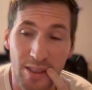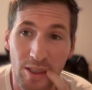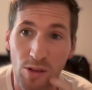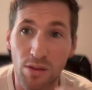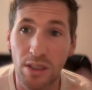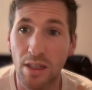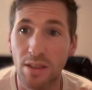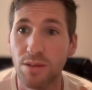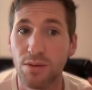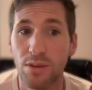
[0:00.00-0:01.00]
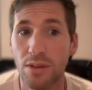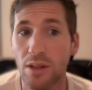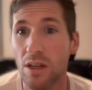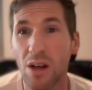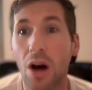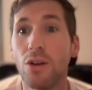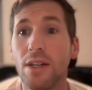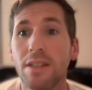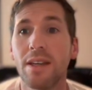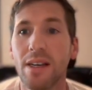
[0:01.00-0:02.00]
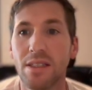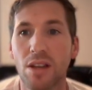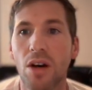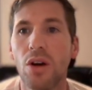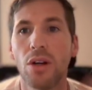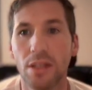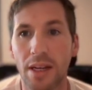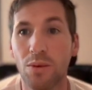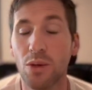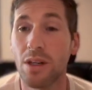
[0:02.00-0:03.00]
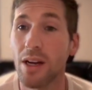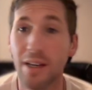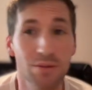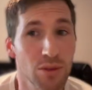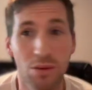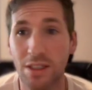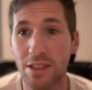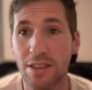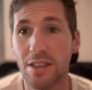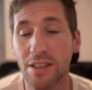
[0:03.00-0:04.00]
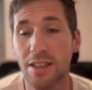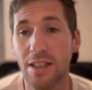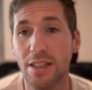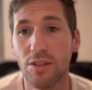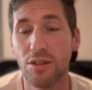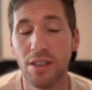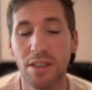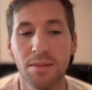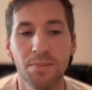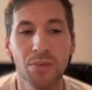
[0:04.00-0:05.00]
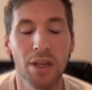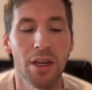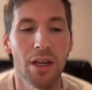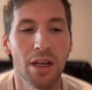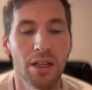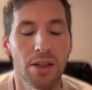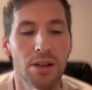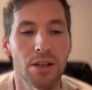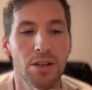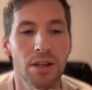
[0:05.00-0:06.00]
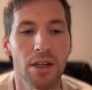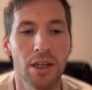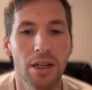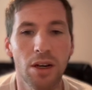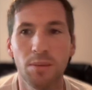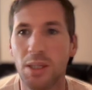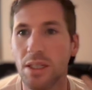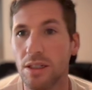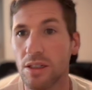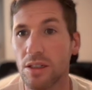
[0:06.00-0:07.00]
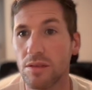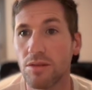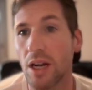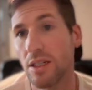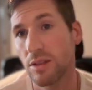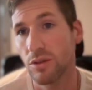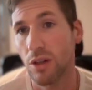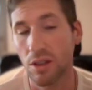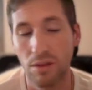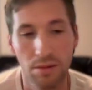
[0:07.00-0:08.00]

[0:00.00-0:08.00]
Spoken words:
the results for how it guessed, how our network, after we let it train and learn, how many it got right or wrong.